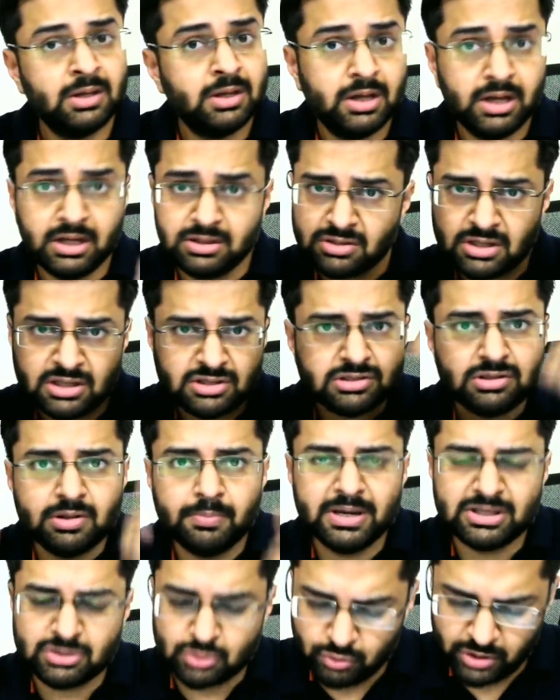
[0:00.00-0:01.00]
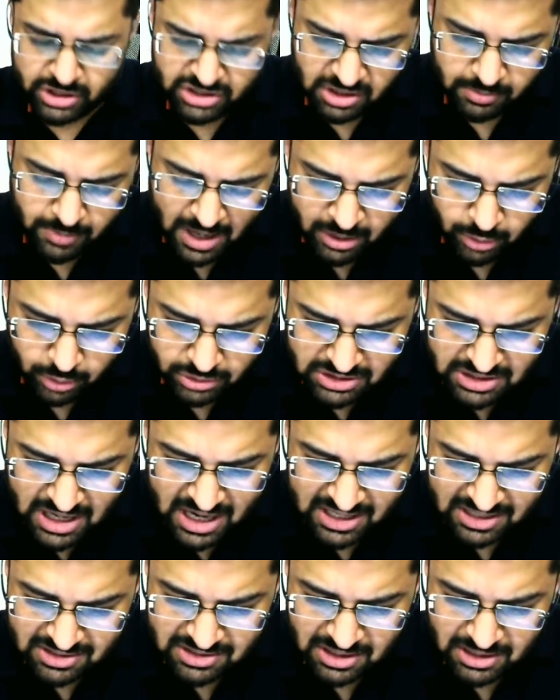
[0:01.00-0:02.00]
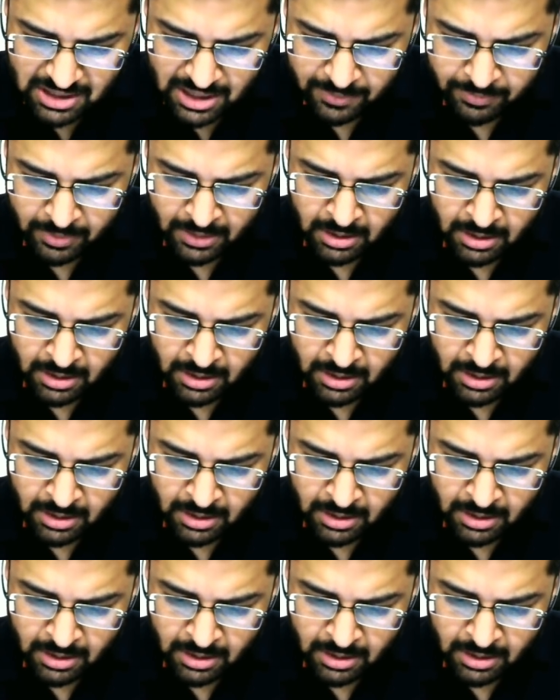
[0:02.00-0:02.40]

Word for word: it's the best question bank on static GK.